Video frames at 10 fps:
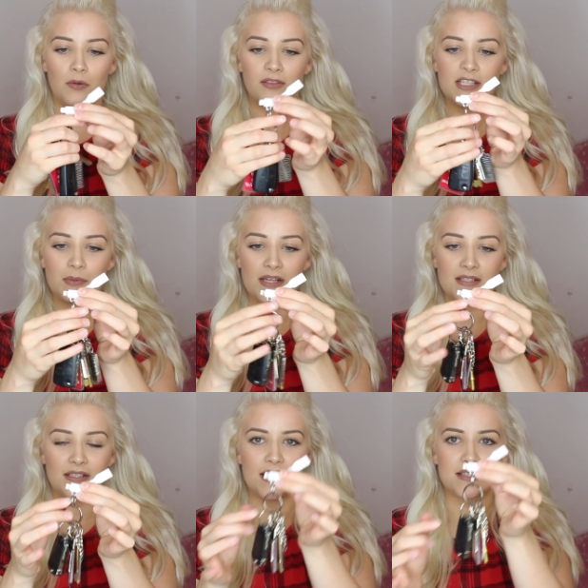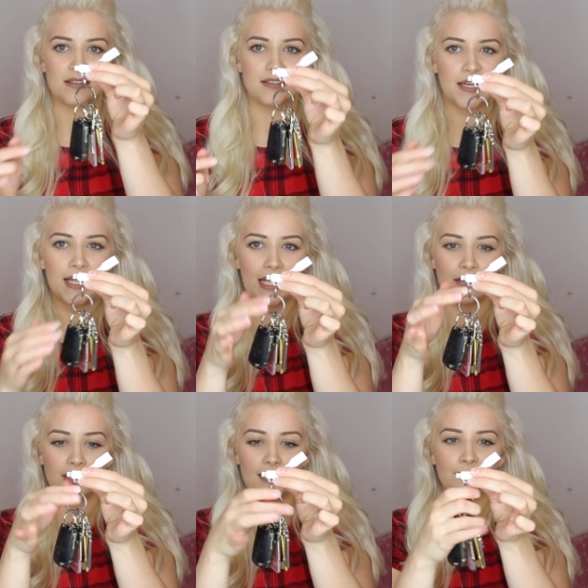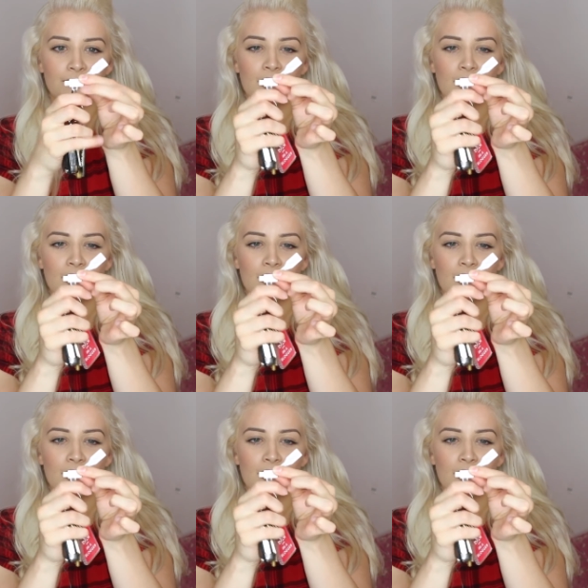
What this basically is, it's a key ring.